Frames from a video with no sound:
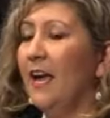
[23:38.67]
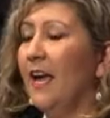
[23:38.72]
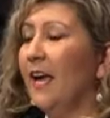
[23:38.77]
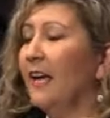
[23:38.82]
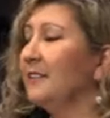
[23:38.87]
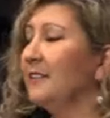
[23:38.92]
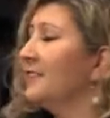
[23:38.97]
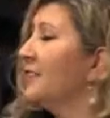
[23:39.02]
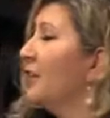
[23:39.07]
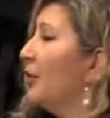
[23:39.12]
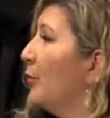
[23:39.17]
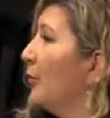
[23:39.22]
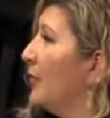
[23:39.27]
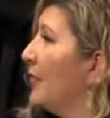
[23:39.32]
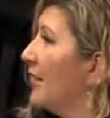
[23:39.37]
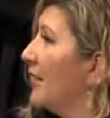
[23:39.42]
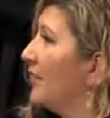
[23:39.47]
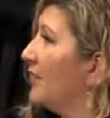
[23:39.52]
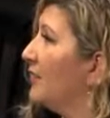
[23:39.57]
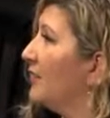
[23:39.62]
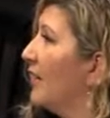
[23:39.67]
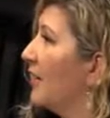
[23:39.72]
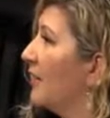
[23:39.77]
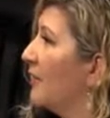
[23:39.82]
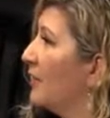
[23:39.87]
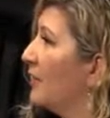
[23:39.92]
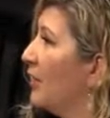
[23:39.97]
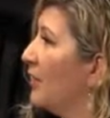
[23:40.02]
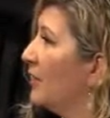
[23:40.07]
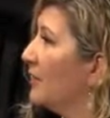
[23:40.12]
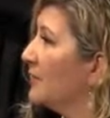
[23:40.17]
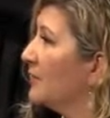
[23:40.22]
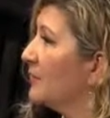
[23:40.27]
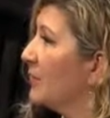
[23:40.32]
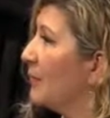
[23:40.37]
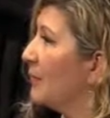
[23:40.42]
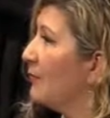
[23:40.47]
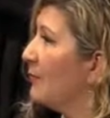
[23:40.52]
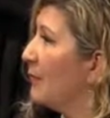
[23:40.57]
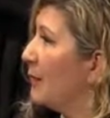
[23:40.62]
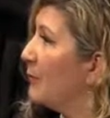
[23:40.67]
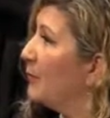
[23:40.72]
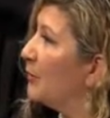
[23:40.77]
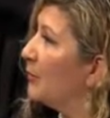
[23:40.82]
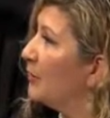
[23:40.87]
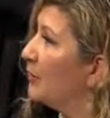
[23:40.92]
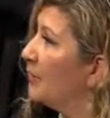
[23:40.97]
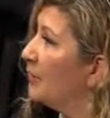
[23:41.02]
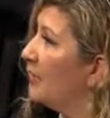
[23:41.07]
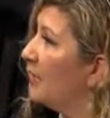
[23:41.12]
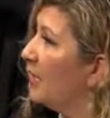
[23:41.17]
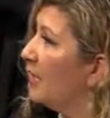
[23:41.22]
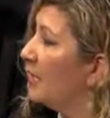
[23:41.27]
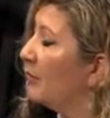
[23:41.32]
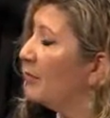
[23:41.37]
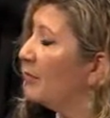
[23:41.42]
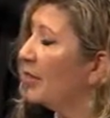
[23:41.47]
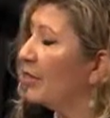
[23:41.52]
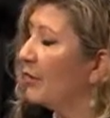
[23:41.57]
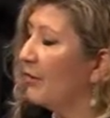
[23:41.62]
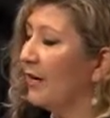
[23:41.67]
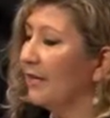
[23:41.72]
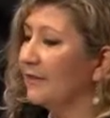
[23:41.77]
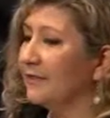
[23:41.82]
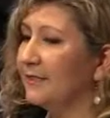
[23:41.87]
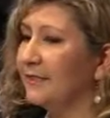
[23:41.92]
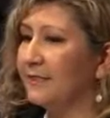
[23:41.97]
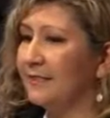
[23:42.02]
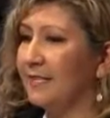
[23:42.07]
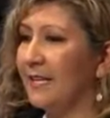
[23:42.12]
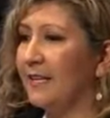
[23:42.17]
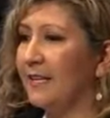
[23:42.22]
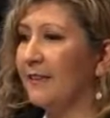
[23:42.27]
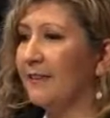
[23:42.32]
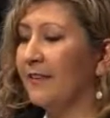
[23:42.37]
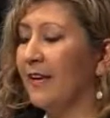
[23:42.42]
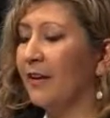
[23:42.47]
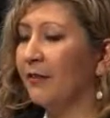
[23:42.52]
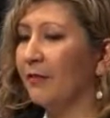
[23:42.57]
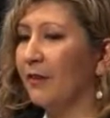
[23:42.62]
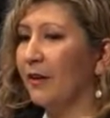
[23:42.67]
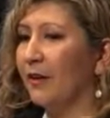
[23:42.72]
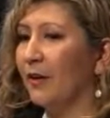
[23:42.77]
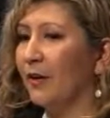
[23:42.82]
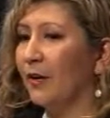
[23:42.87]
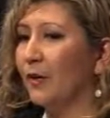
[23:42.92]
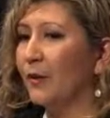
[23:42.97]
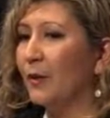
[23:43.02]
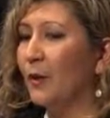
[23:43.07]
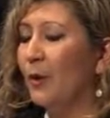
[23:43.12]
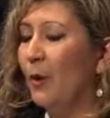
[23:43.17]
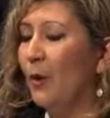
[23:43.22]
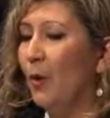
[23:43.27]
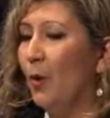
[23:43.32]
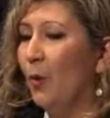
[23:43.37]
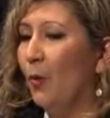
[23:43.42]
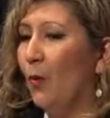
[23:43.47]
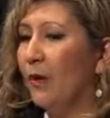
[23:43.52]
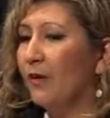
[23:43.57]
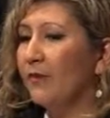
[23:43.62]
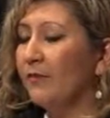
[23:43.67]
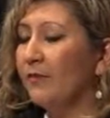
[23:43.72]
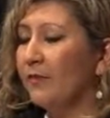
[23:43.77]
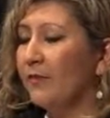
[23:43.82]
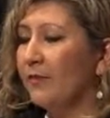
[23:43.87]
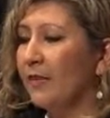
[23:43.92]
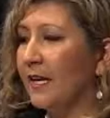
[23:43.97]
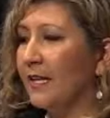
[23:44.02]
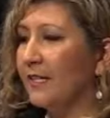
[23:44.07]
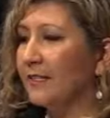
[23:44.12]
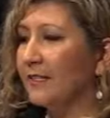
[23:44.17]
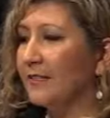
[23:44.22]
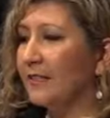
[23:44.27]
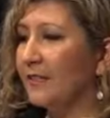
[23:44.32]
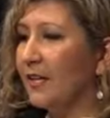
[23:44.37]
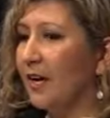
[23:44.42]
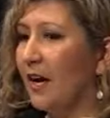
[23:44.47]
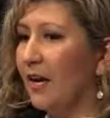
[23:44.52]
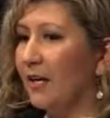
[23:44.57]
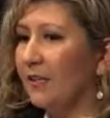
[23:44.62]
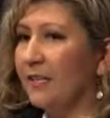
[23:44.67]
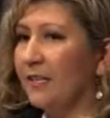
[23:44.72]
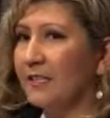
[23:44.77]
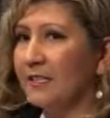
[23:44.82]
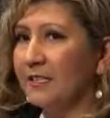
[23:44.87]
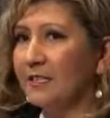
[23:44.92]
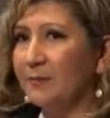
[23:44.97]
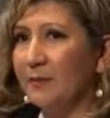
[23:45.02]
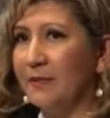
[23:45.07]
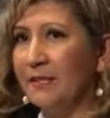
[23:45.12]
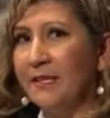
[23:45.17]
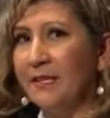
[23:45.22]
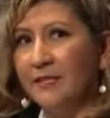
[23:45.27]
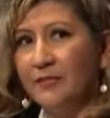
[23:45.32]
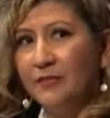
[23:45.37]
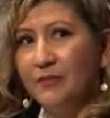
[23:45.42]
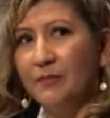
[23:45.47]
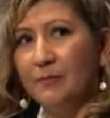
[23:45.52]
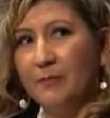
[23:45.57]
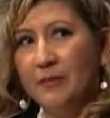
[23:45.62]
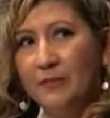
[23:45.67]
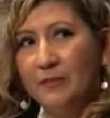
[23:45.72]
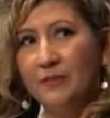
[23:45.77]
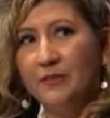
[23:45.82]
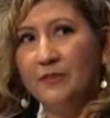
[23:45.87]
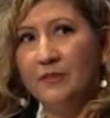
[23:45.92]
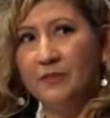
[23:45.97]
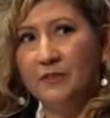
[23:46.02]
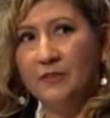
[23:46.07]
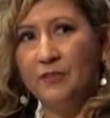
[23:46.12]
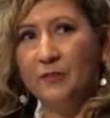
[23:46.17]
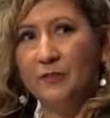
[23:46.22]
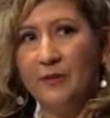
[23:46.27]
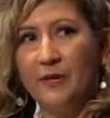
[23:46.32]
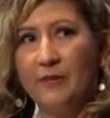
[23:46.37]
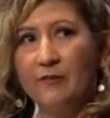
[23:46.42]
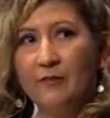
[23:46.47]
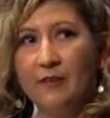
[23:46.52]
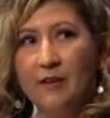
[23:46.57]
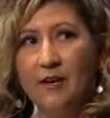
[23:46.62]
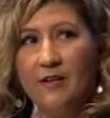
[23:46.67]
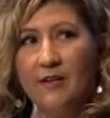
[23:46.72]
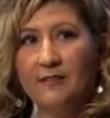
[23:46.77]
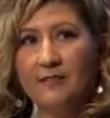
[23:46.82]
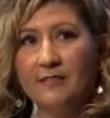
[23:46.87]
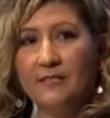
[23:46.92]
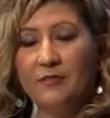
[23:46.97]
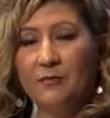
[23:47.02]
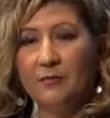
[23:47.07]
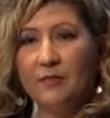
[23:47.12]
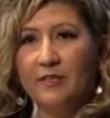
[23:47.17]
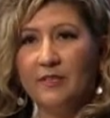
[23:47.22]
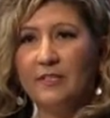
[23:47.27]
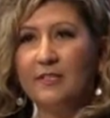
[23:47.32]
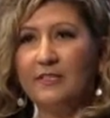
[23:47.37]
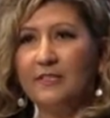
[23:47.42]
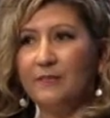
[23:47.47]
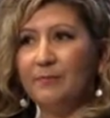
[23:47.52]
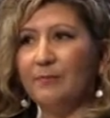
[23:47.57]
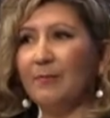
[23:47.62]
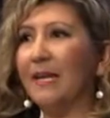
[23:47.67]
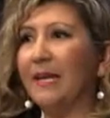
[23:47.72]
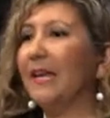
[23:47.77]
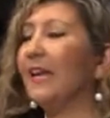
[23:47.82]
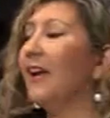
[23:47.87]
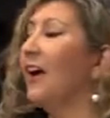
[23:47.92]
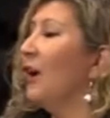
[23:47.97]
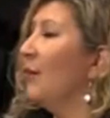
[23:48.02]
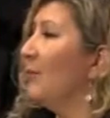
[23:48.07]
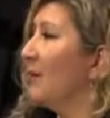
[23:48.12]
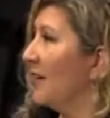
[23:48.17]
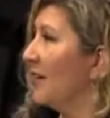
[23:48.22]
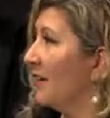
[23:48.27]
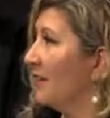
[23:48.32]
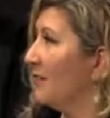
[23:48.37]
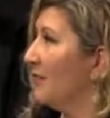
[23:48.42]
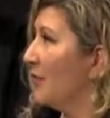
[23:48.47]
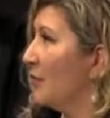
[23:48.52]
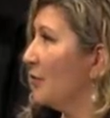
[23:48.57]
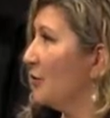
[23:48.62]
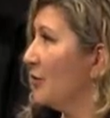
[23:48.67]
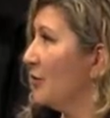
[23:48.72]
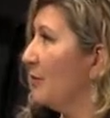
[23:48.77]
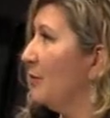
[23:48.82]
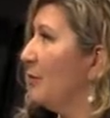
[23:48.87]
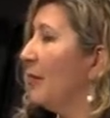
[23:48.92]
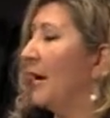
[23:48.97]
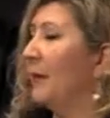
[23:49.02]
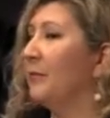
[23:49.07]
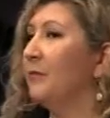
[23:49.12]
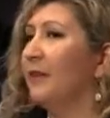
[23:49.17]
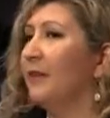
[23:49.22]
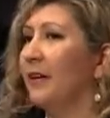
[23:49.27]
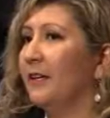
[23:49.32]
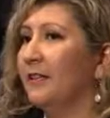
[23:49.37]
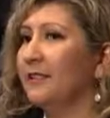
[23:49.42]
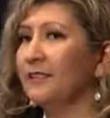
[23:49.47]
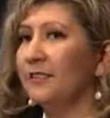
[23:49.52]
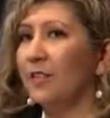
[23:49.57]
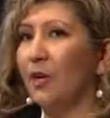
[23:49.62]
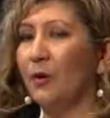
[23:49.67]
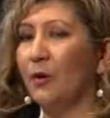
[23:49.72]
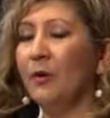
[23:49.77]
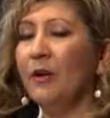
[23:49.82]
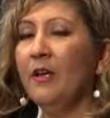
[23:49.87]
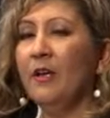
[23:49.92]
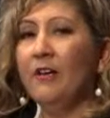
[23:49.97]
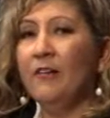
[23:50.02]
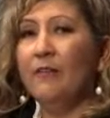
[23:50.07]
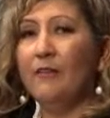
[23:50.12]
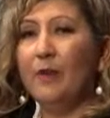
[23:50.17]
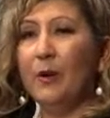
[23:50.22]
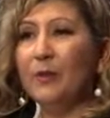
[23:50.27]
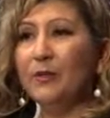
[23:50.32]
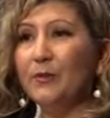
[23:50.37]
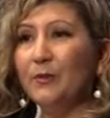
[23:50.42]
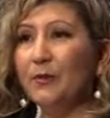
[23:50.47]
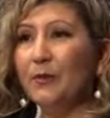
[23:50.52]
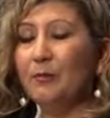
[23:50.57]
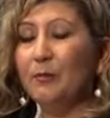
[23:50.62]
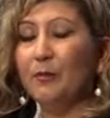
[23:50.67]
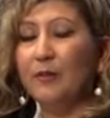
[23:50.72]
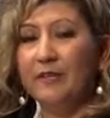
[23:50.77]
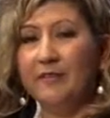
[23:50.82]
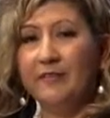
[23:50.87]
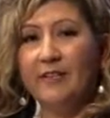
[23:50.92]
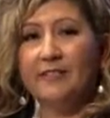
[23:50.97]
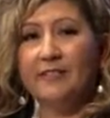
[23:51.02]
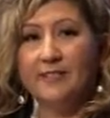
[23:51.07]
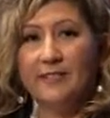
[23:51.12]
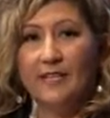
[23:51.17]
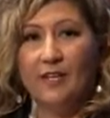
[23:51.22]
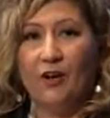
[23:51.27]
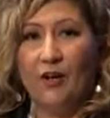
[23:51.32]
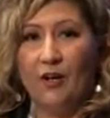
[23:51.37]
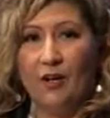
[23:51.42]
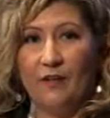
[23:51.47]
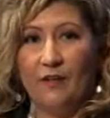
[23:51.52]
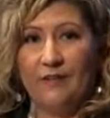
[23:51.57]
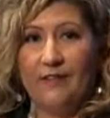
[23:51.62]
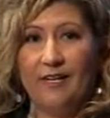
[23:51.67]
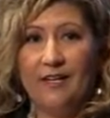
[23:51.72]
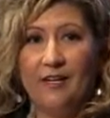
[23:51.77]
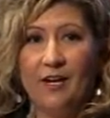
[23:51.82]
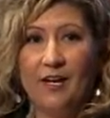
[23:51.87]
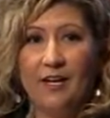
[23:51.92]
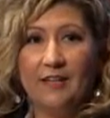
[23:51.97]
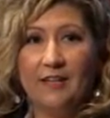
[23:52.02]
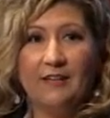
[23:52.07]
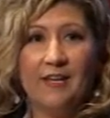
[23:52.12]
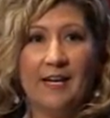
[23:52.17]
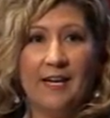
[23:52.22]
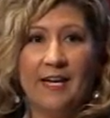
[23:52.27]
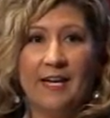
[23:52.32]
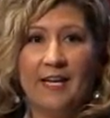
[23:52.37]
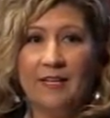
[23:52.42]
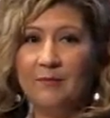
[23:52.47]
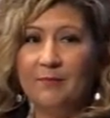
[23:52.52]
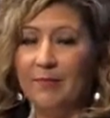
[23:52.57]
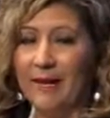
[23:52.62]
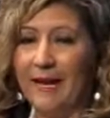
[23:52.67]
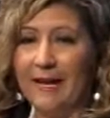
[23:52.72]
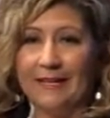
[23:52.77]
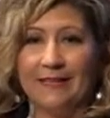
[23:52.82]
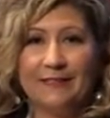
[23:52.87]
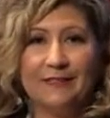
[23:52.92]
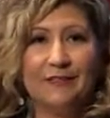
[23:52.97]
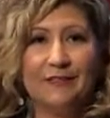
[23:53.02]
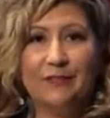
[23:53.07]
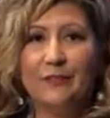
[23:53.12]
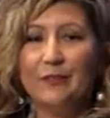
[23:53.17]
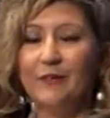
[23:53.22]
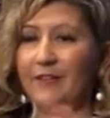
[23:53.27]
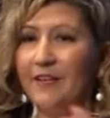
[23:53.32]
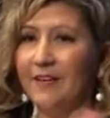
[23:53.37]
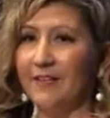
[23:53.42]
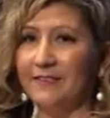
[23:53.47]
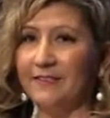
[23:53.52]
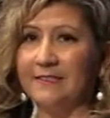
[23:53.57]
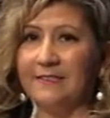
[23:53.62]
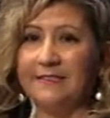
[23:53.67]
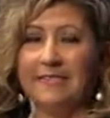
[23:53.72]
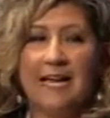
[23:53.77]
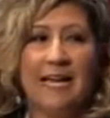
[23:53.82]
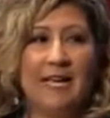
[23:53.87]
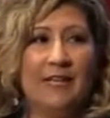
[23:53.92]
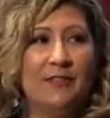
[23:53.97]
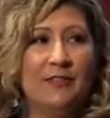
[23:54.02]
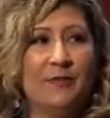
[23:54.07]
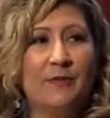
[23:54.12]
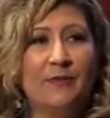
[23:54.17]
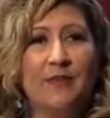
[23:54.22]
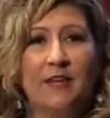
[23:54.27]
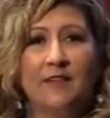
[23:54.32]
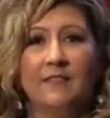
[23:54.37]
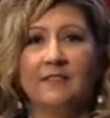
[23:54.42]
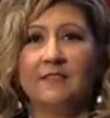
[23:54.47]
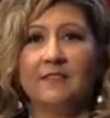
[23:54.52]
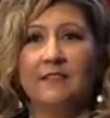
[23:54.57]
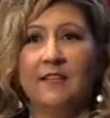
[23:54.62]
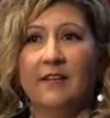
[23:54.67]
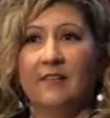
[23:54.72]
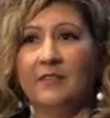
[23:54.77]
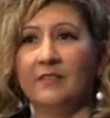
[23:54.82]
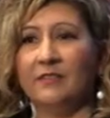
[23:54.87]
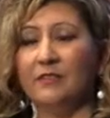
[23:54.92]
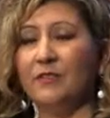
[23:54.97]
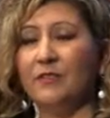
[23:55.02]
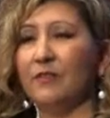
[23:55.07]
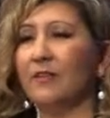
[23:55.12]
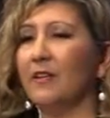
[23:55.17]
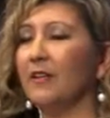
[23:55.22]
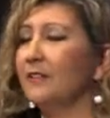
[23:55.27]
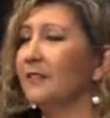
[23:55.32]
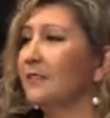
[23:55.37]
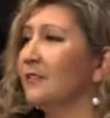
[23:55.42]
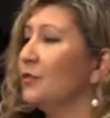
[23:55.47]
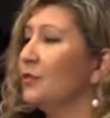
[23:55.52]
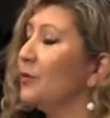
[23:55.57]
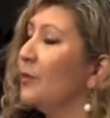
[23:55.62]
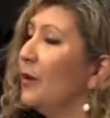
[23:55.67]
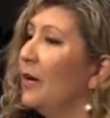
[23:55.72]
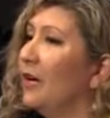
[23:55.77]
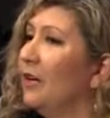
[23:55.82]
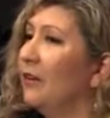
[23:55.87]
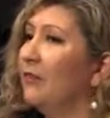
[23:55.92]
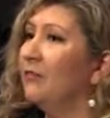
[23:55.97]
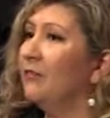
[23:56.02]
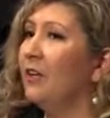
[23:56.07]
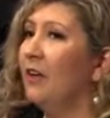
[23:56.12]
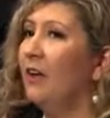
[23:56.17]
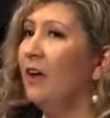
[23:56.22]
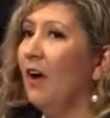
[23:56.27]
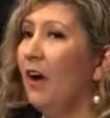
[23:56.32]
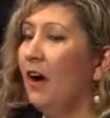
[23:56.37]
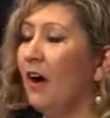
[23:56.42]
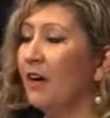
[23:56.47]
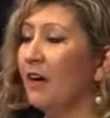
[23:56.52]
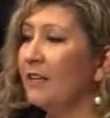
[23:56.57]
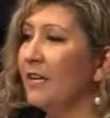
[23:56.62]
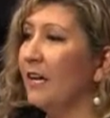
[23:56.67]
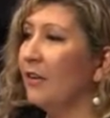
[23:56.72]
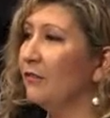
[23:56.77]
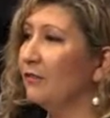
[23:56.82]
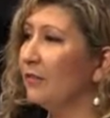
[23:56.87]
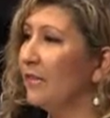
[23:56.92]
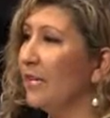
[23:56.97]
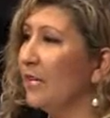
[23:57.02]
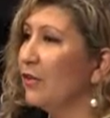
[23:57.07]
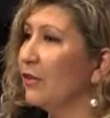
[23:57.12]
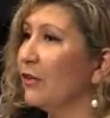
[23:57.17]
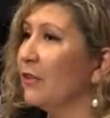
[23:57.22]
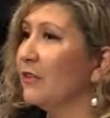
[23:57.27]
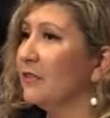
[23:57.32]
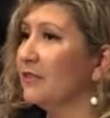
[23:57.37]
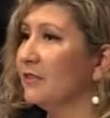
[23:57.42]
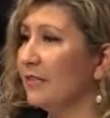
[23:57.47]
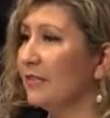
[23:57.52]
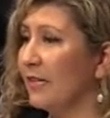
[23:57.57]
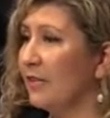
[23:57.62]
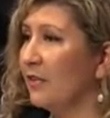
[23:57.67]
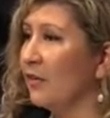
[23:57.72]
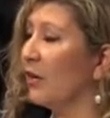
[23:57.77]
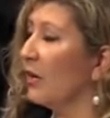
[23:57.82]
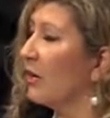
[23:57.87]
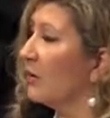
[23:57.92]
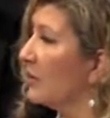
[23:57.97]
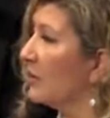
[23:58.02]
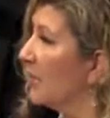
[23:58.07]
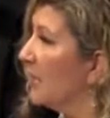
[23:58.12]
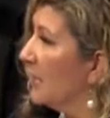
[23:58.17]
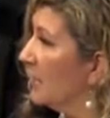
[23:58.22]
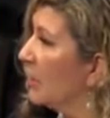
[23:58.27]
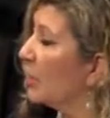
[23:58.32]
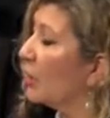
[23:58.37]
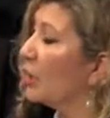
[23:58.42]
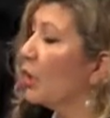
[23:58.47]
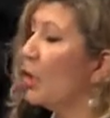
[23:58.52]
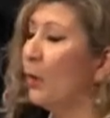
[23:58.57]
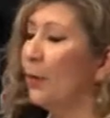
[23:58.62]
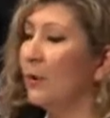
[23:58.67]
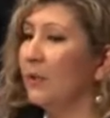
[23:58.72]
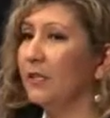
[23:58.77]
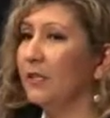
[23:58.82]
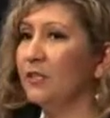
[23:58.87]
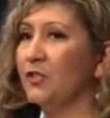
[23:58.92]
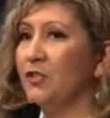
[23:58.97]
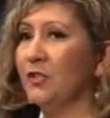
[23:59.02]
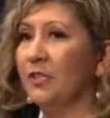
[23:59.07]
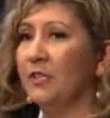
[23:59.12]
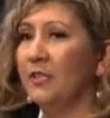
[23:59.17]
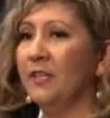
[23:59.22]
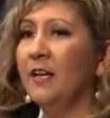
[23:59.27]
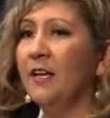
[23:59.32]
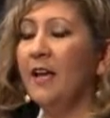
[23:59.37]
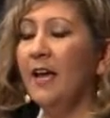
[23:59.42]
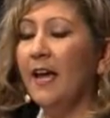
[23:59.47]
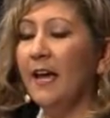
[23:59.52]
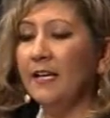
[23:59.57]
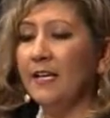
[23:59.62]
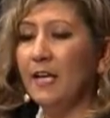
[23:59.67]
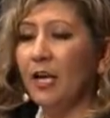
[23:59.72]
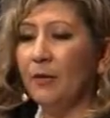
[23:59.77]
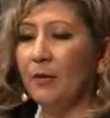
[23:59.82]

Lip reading: And so we get a lot of calls from people across the state in that regard. One of the things that the hotline has been instrumental in doing for us is really becoming a leadership pipeline. So folks who had previously called that hotline back in 2010, 2011, 2012 are now leaders in our coalition and